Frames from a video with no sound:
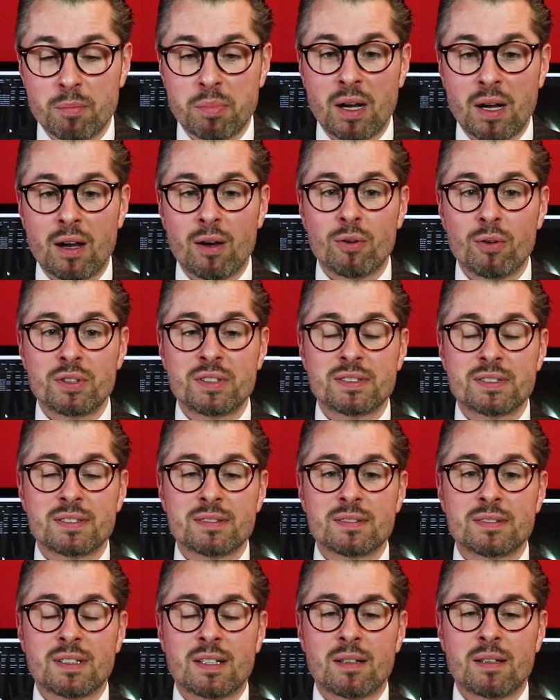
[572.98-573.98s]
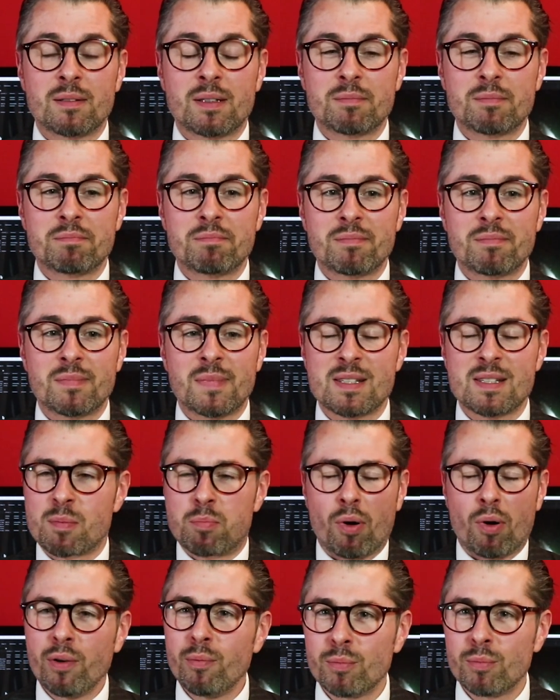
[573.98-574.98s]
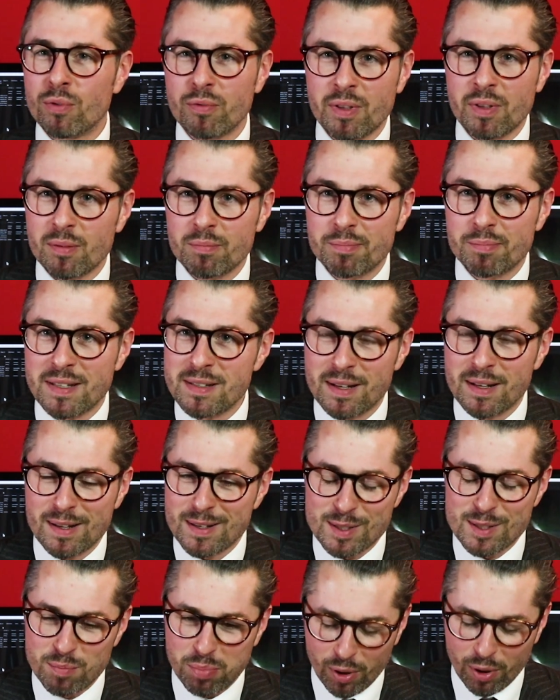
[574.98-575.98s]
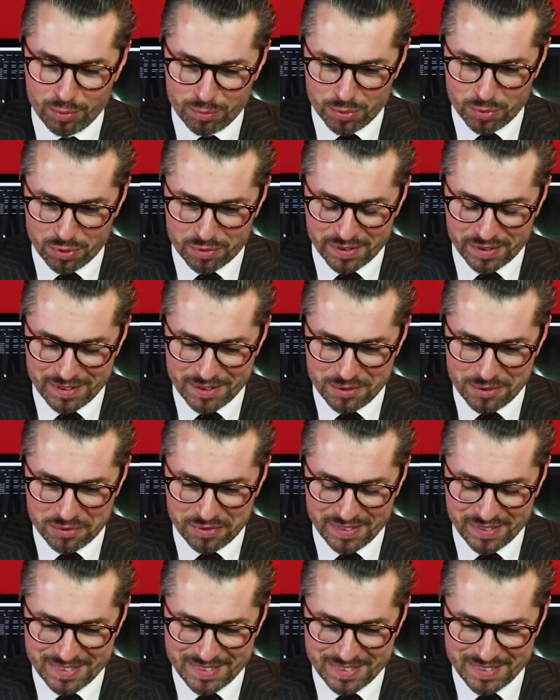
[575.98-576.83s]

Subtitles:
about, it's a Bond movie. Basically, it's a Bond movie.